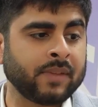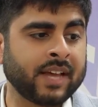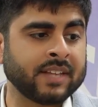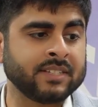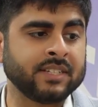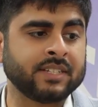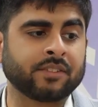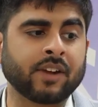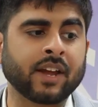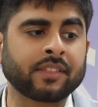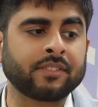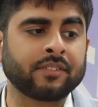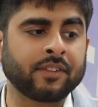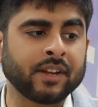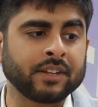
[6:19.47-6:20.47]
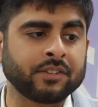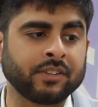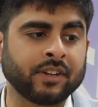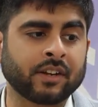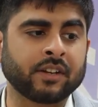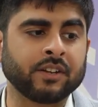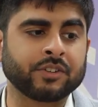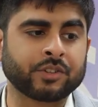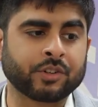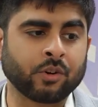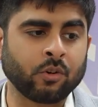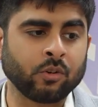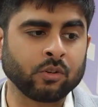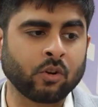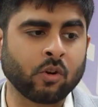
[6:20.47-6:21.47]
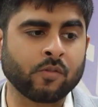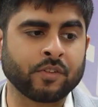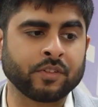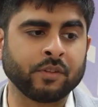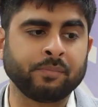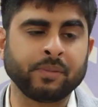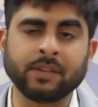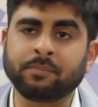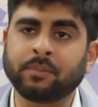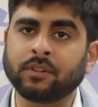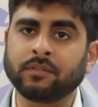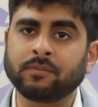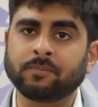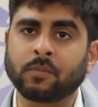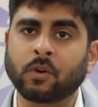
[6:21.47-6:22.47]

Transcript: as a direct threat to their control over the people